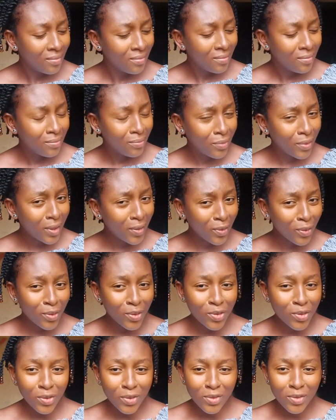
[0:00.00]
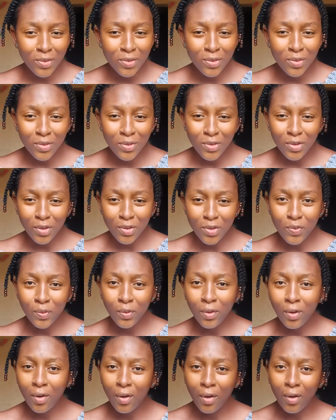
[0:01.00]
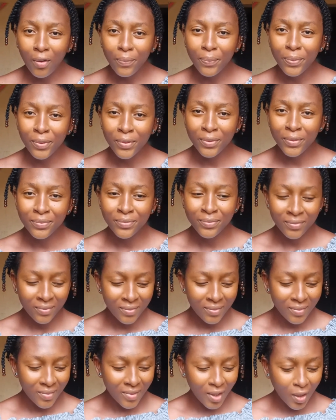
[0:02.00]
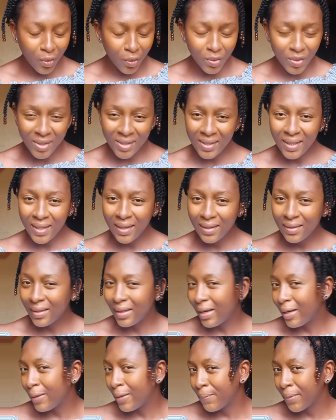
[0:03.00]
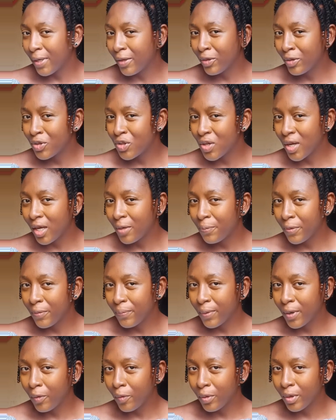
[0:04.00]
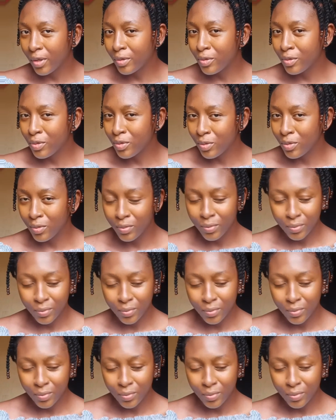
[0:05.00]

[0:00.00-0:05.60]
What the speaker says: But I thought you just woke up. You're going to take a nap. I thought you had paperwork to do